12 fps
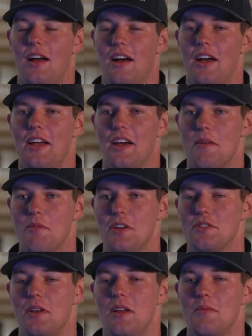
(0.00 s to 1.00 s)
Hi, I'm
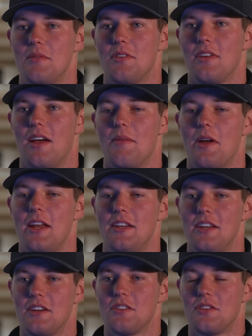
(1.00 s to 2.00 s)
Rhys Williams. I'm
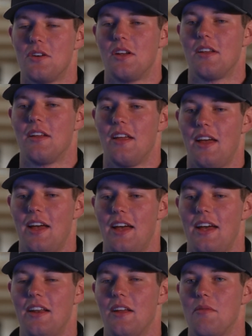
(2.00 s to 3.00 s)
19 years old
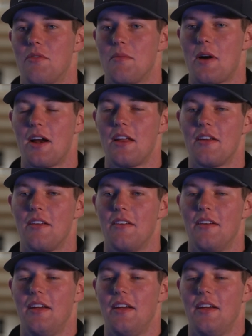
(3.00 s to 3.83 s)
and I'm from Ireland.